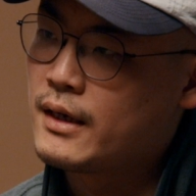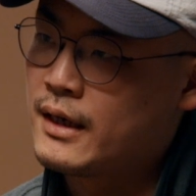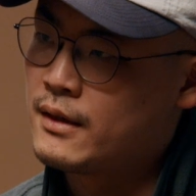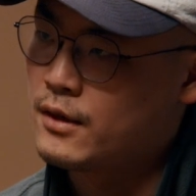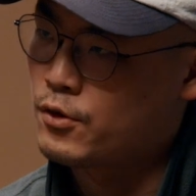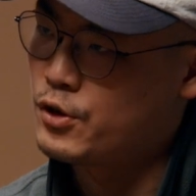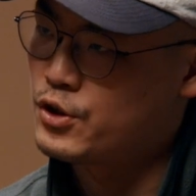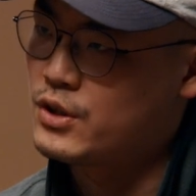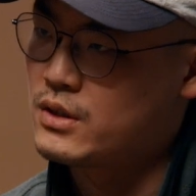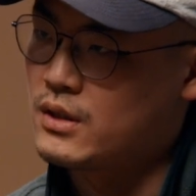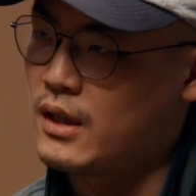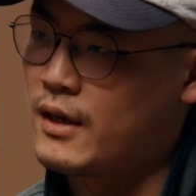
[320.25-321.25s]
in the
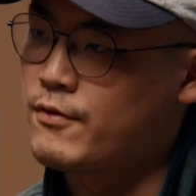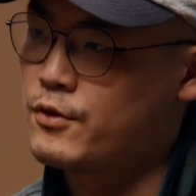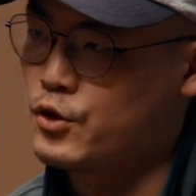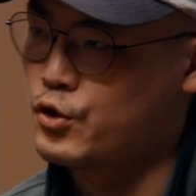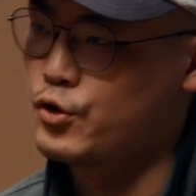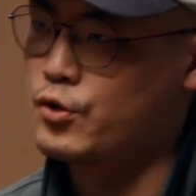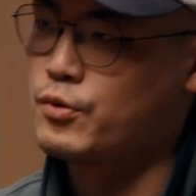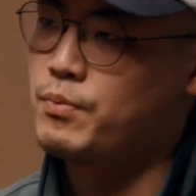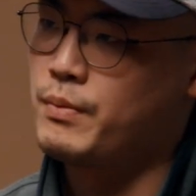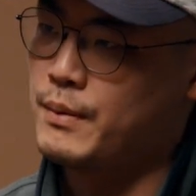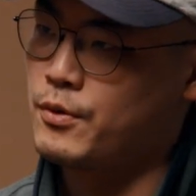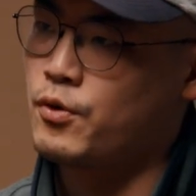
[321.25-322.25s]
Christian's life to
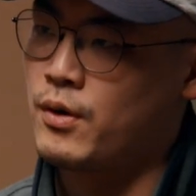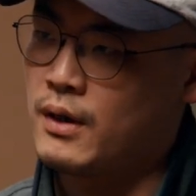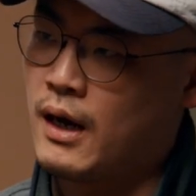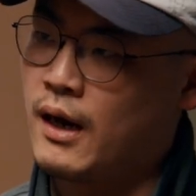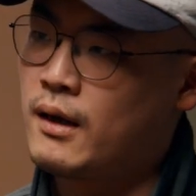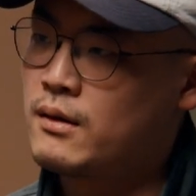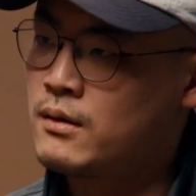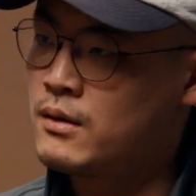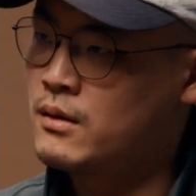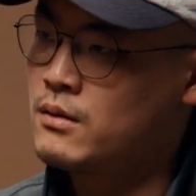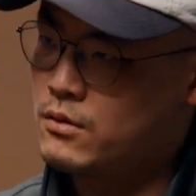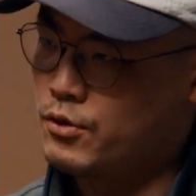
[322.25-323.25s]
people who are not
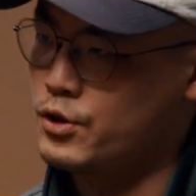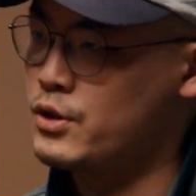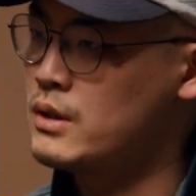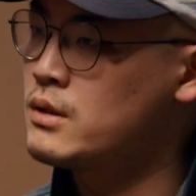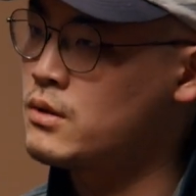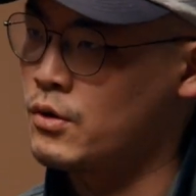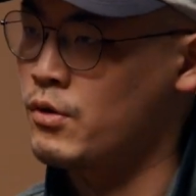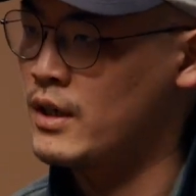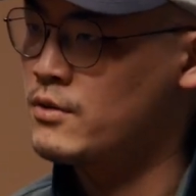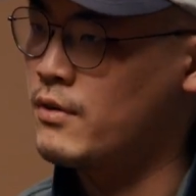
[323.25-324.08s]
Christians or Christ